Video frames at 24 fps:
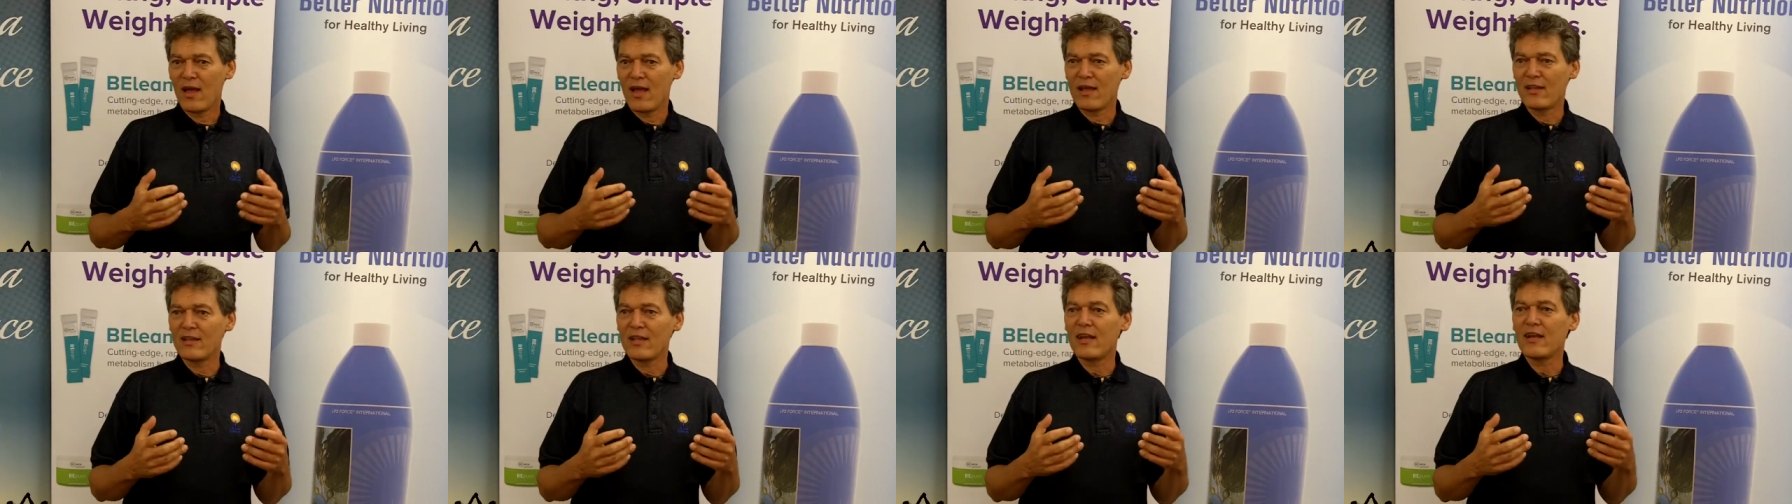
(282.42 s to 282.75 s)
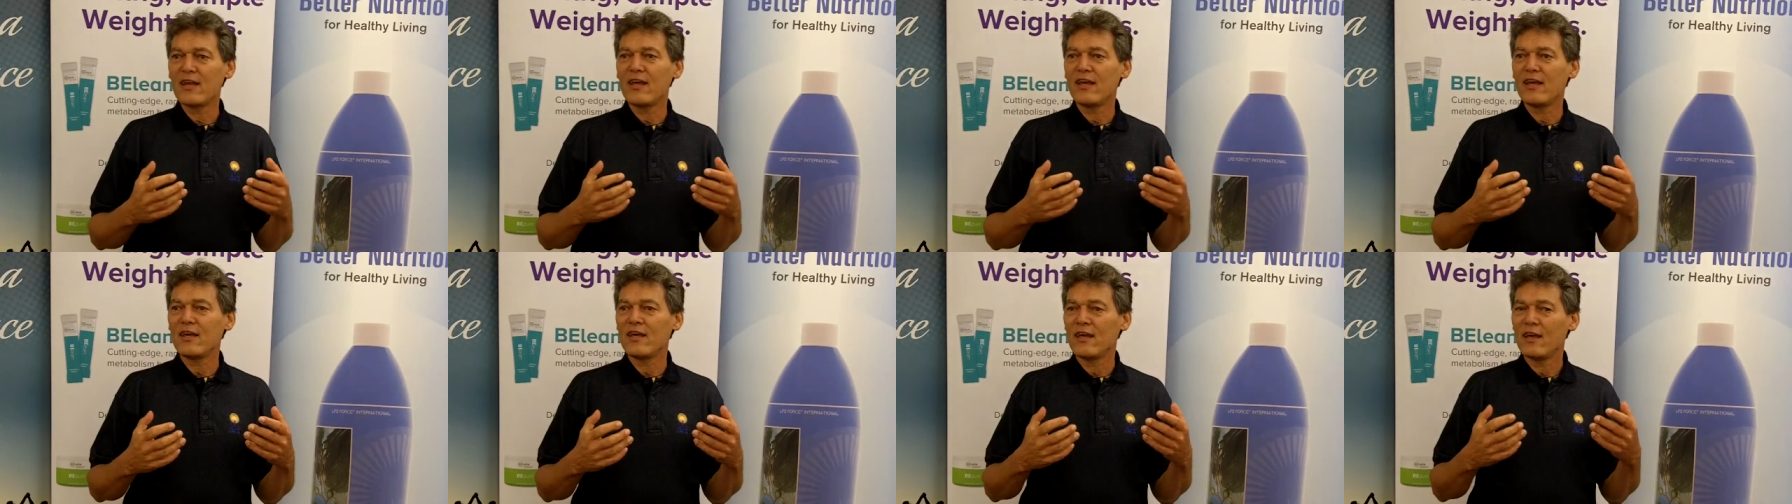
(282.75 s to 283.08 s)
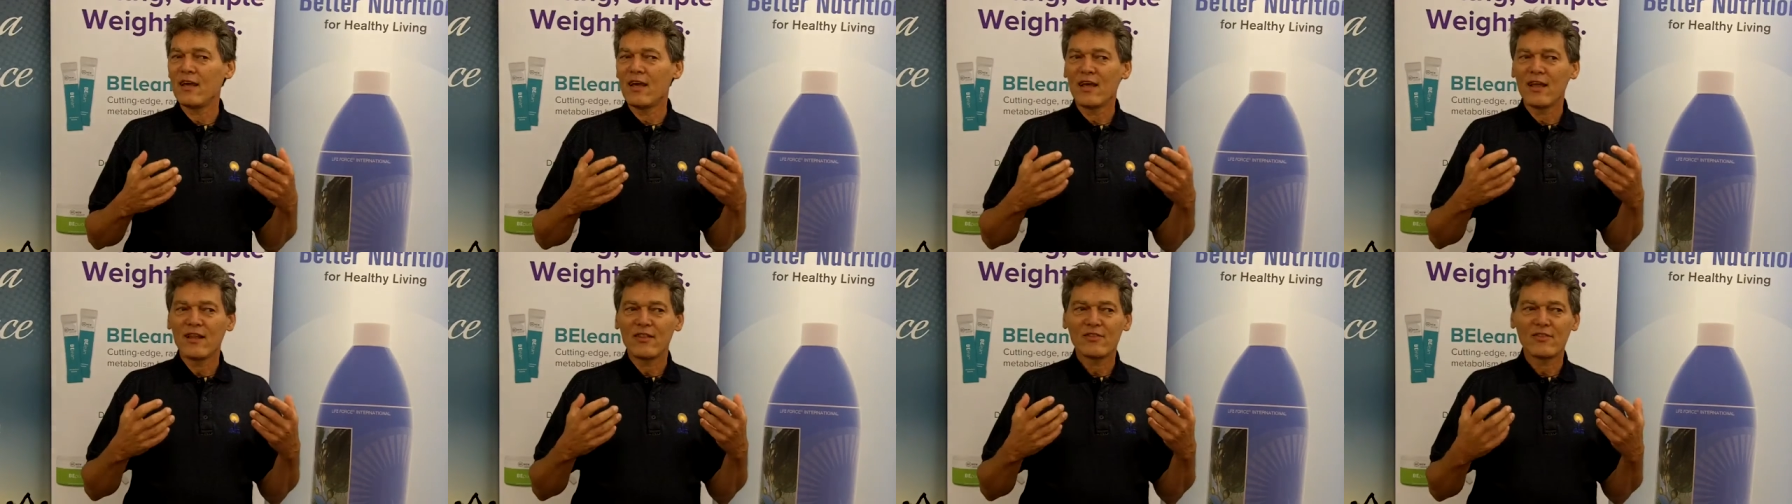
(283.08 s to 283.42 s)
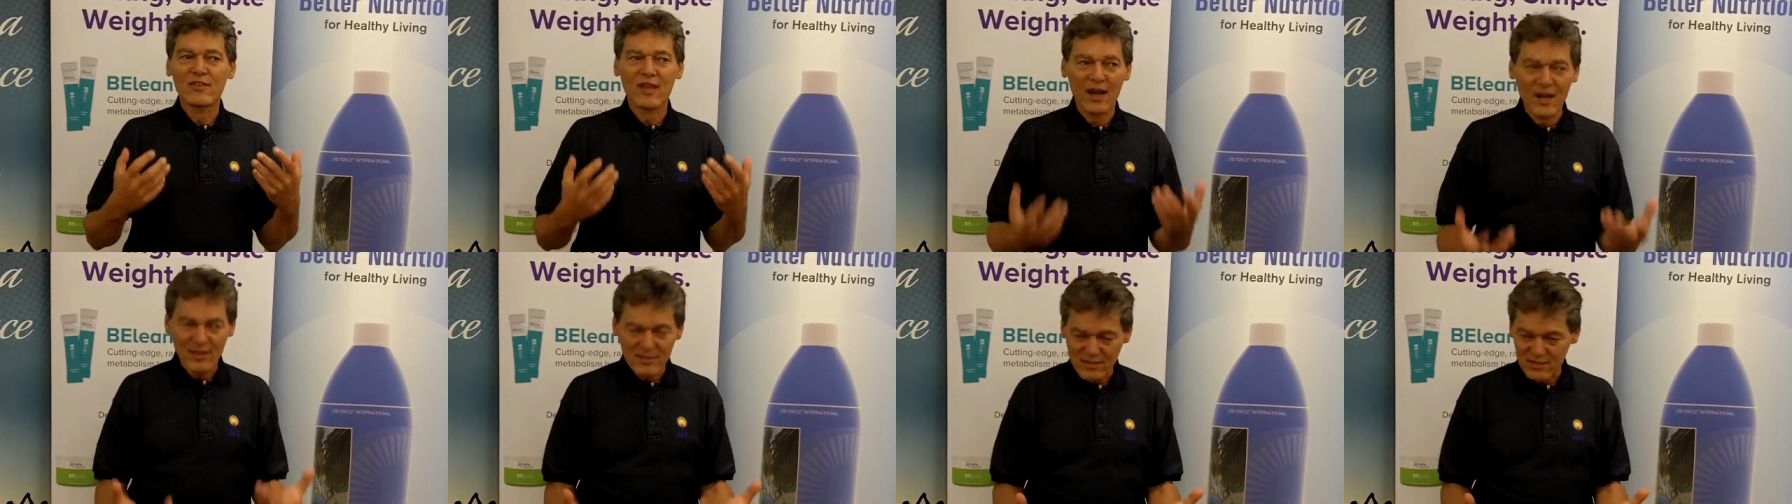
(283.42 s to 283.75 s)
And then he
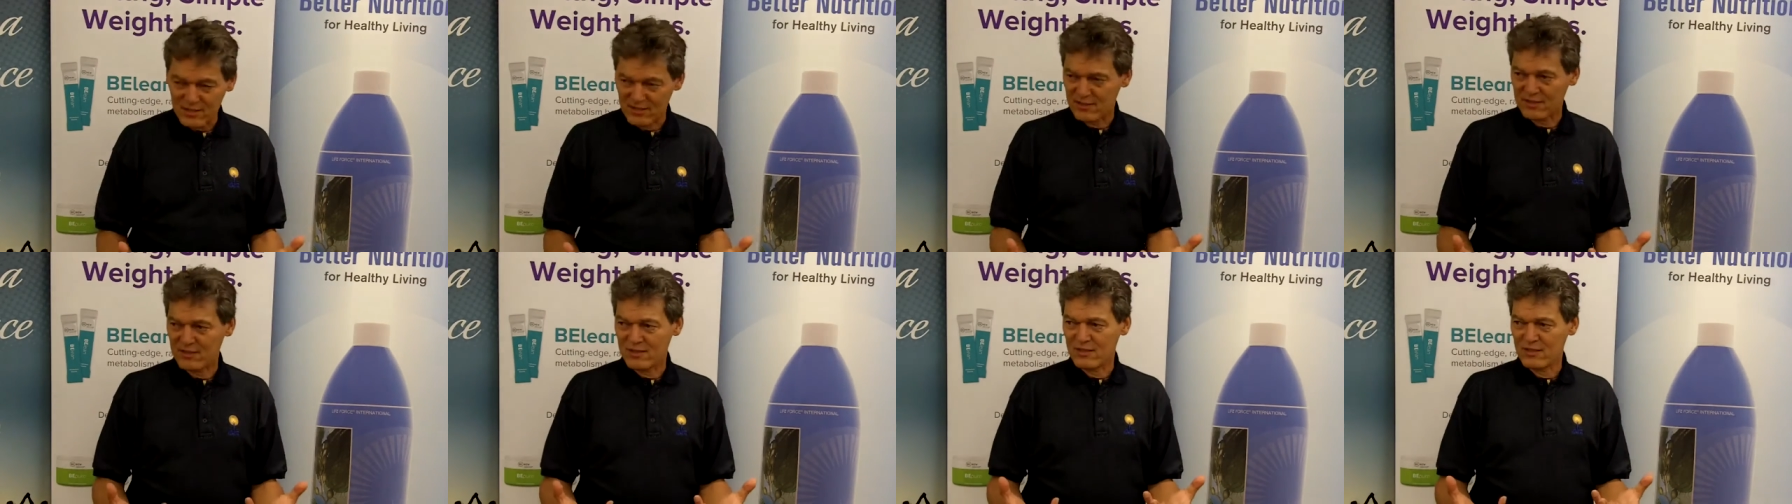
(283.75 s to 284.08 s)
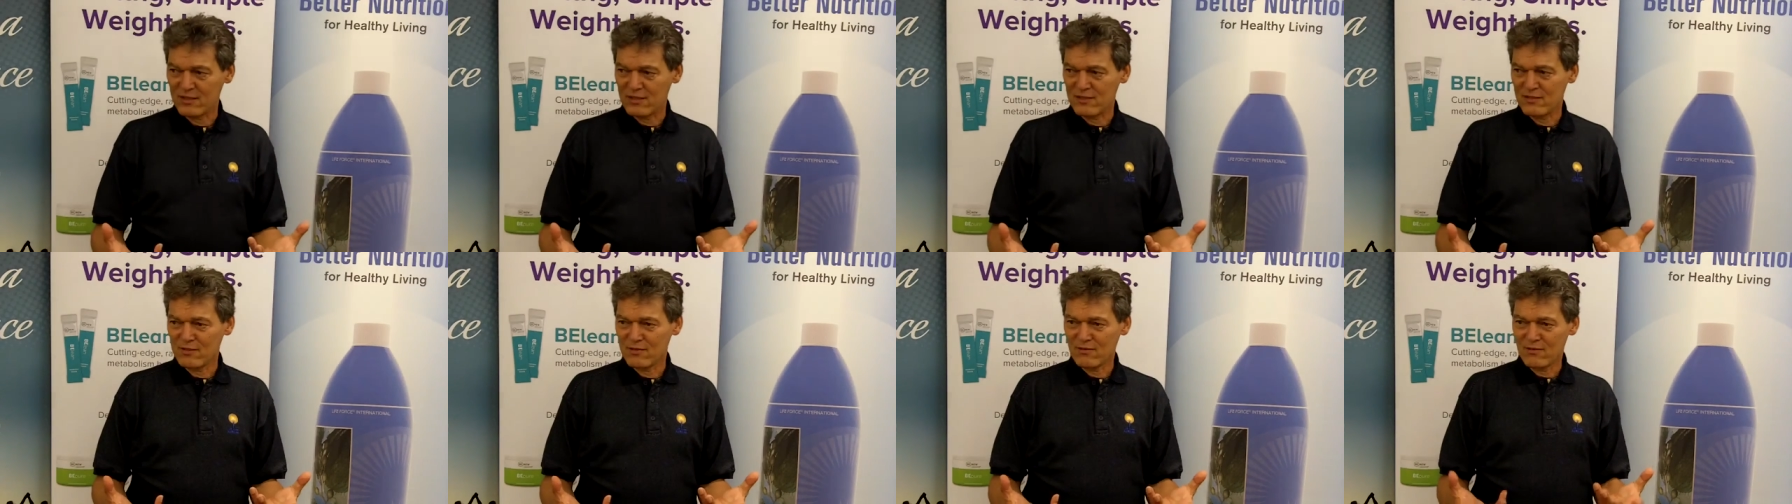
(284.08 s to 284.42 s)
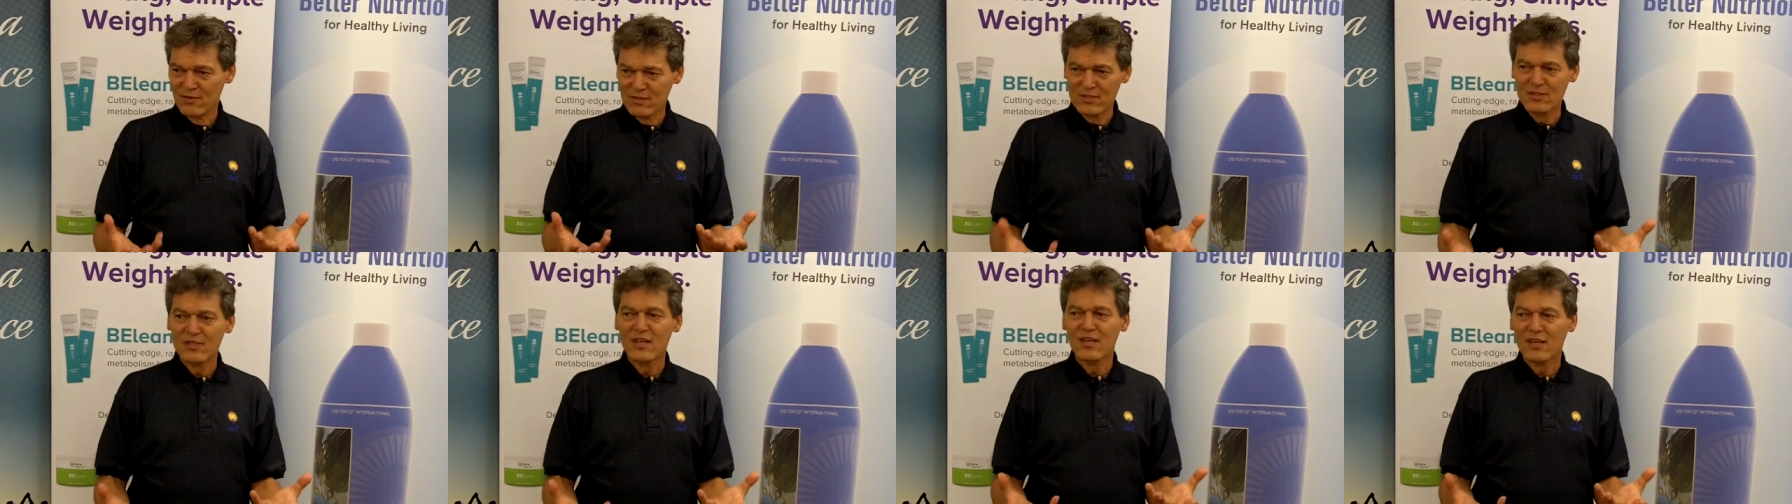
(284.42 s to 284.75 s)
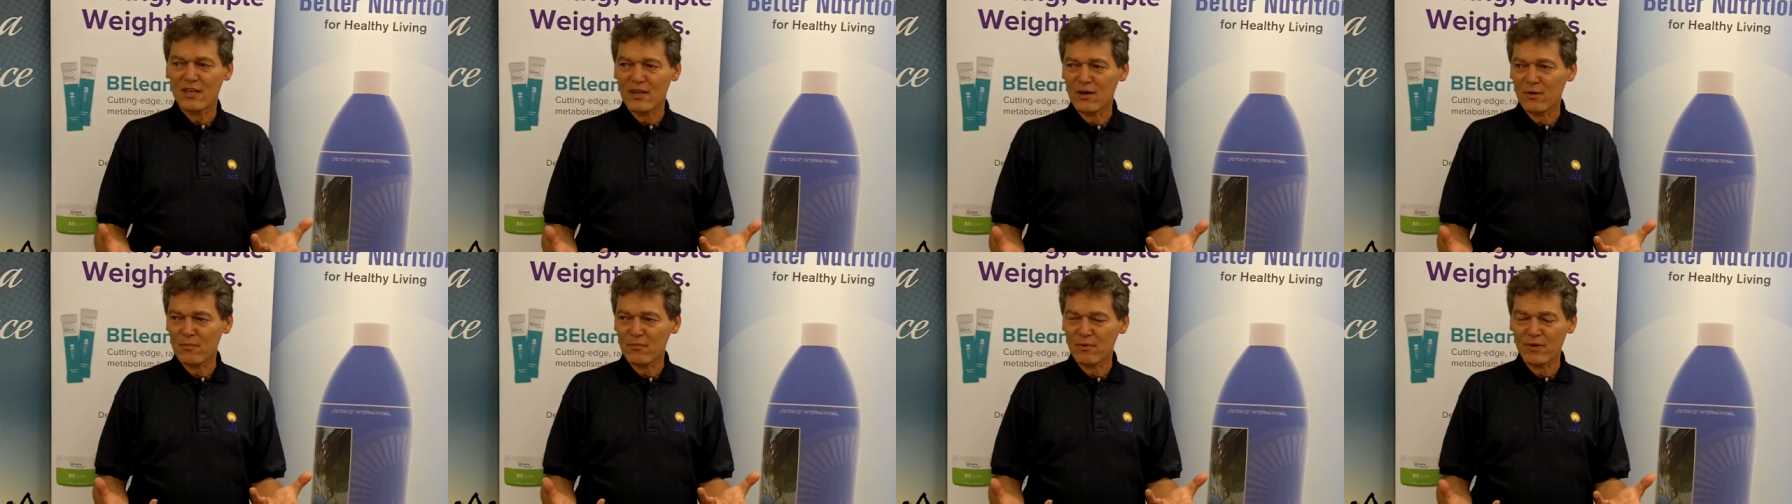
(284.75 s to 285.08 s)
does it with
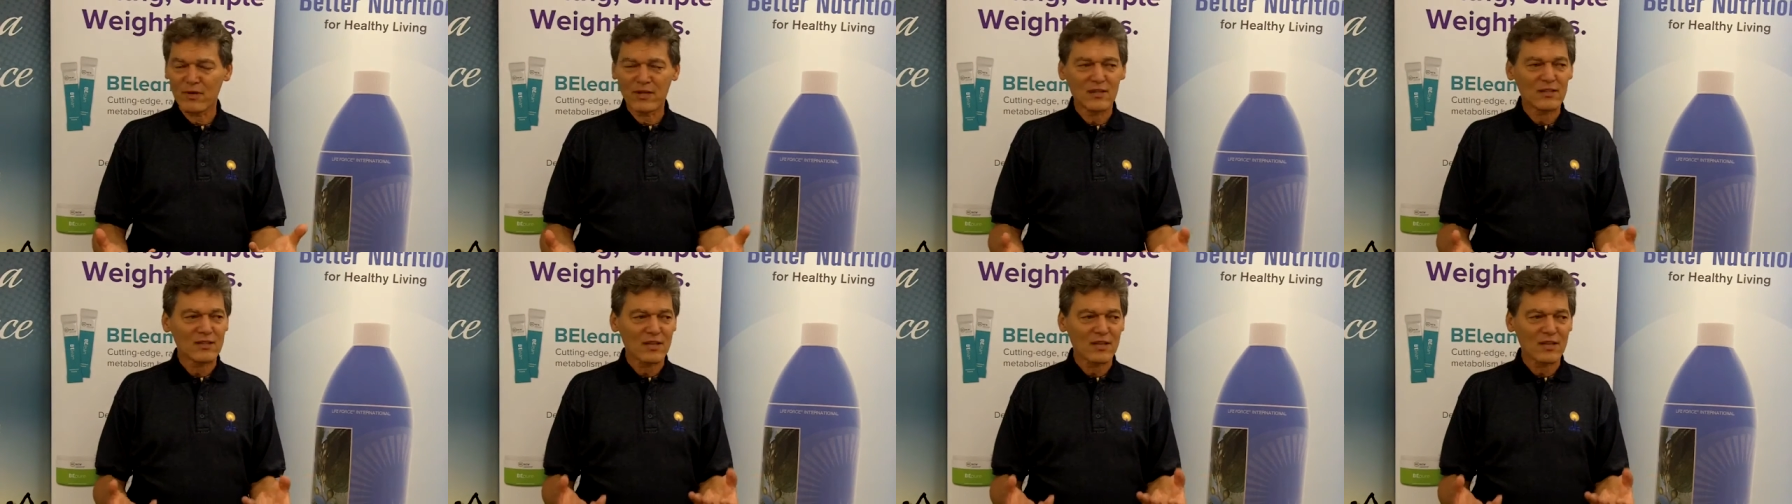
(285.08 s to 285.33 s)
their company.